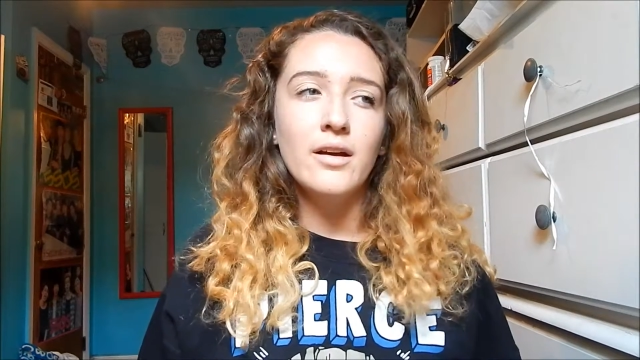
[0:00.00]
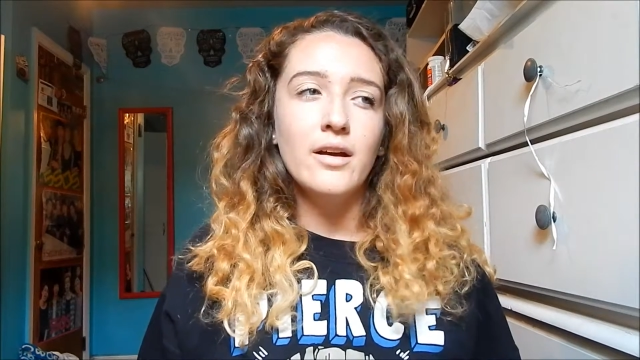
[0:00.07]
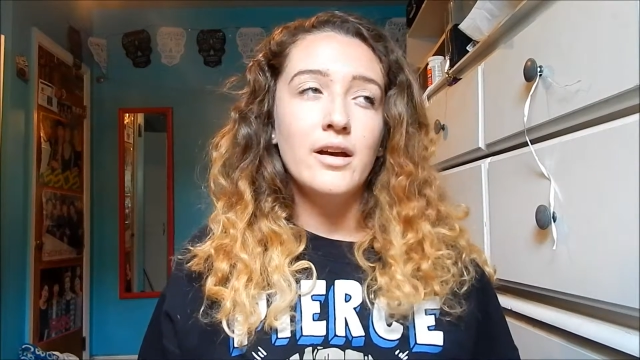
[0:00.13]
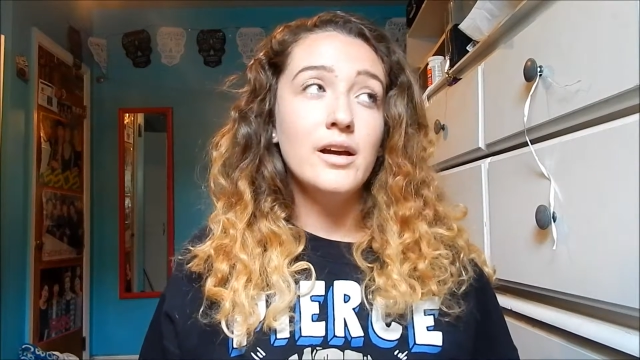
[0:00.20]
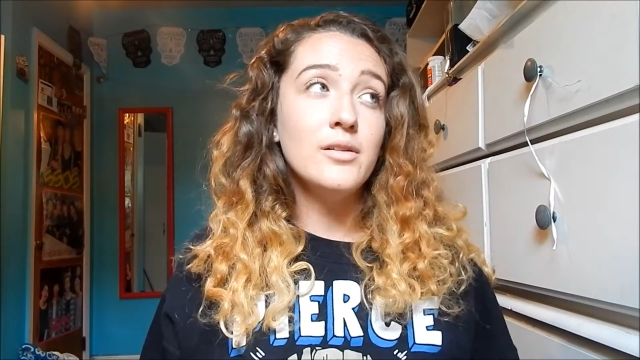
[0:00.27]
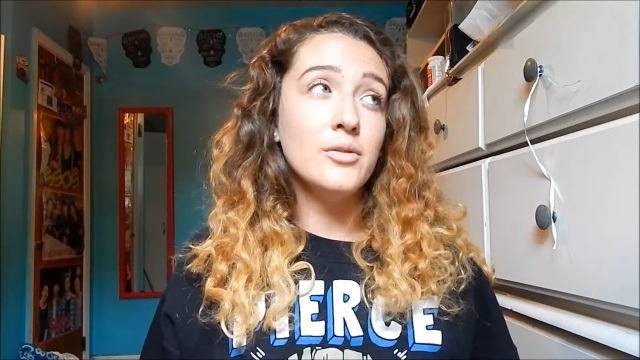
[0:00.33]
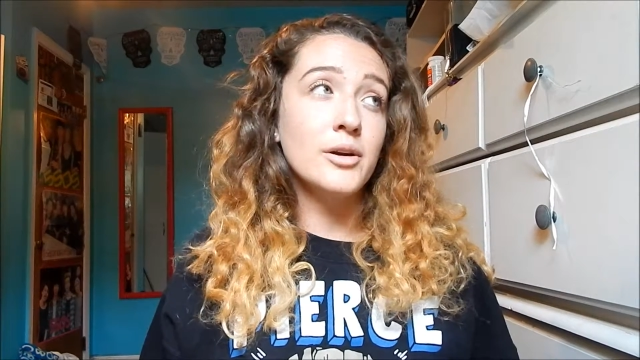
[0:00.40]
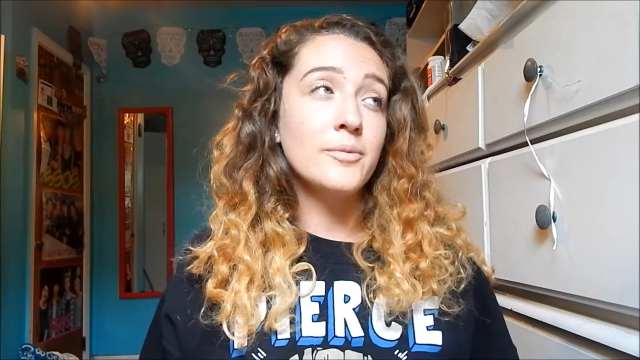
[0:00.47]

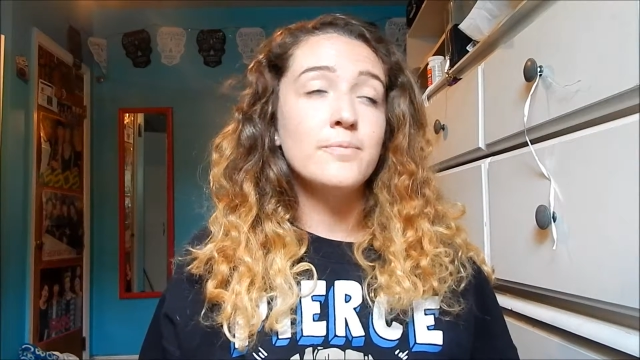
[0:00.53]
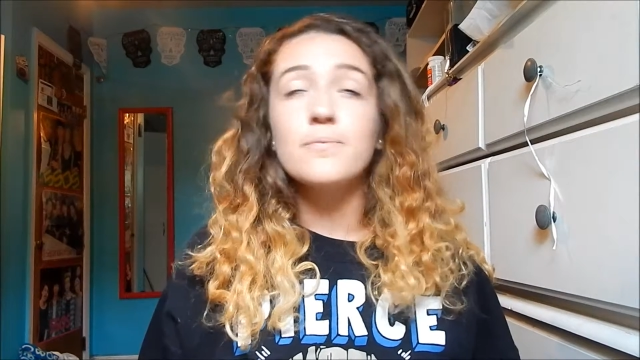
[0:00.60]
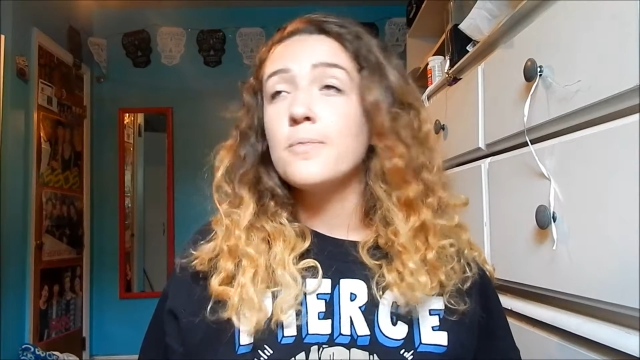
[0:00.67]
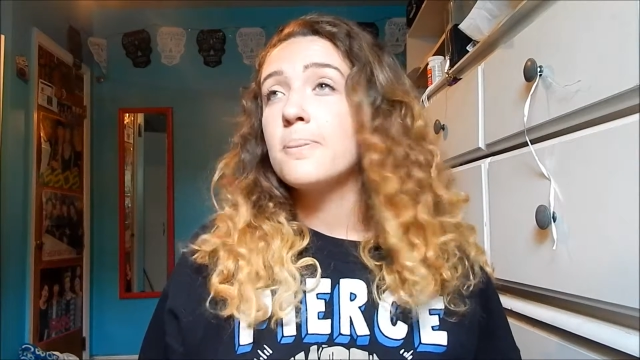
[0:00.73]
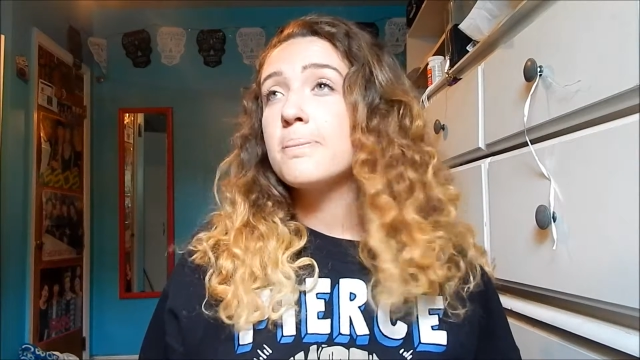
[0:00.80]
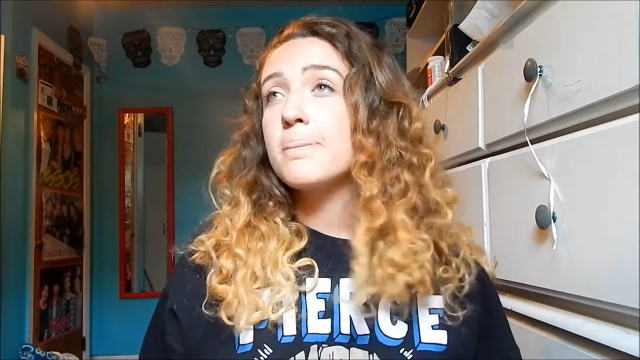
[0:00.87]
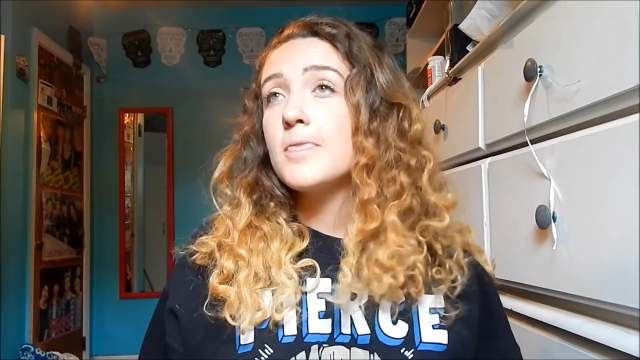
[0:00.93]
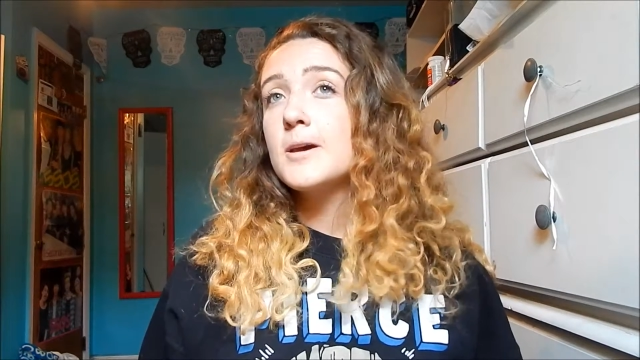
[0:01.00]
Anyway,
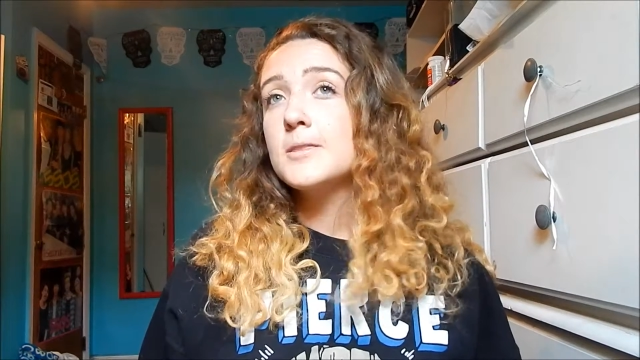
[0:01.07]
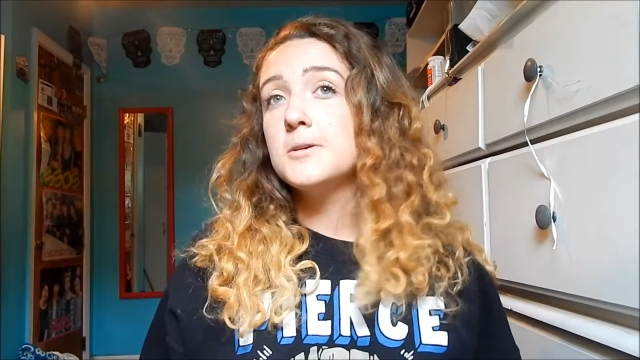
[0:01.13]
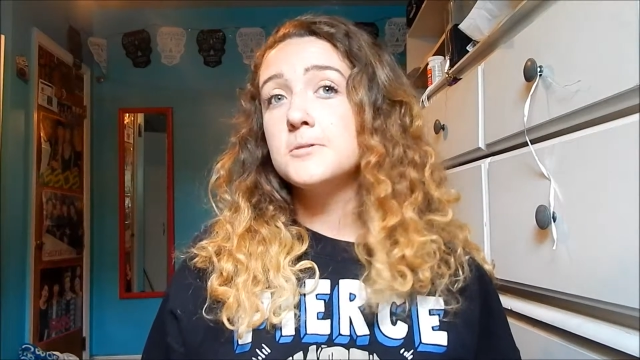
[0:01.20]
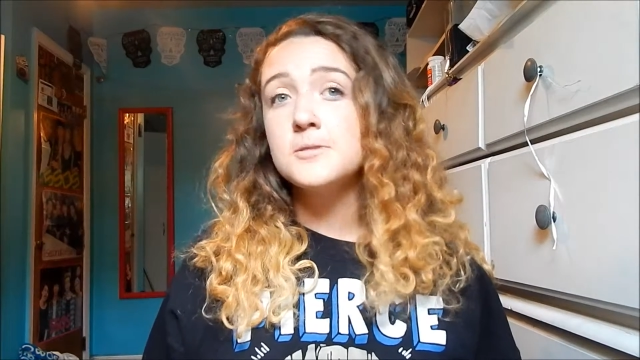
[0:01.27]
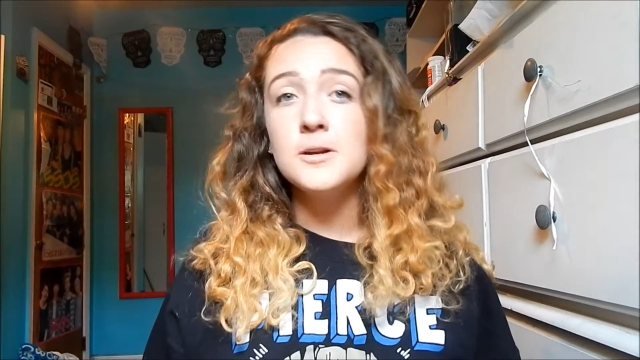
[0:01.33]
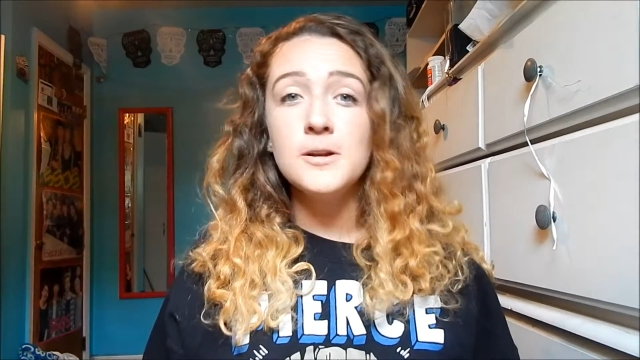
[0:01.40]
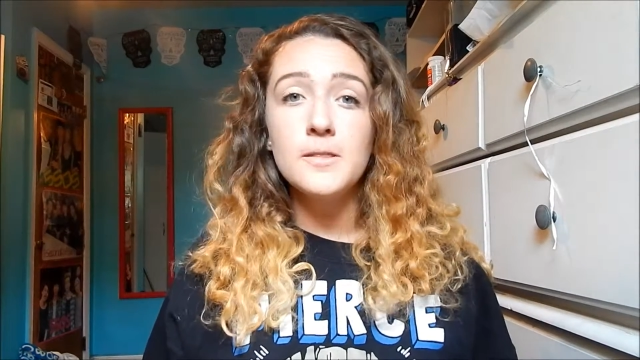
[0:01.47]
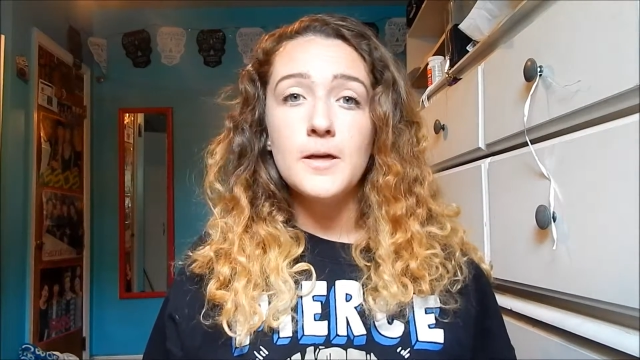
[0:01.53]
there was
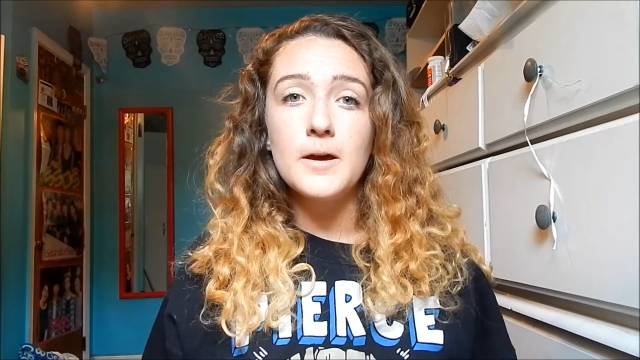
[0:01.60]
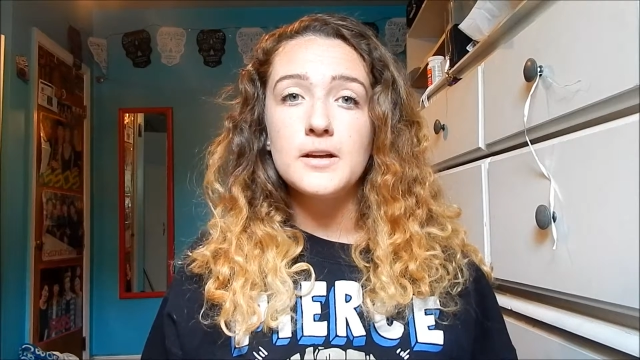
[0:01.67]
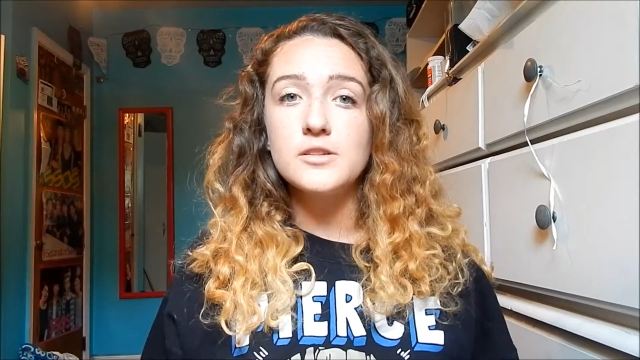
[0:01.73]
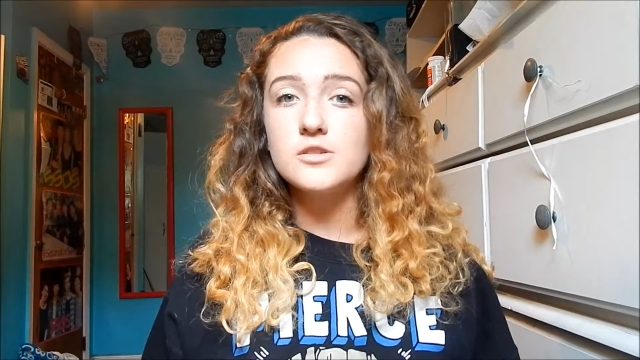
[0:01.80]
none of that,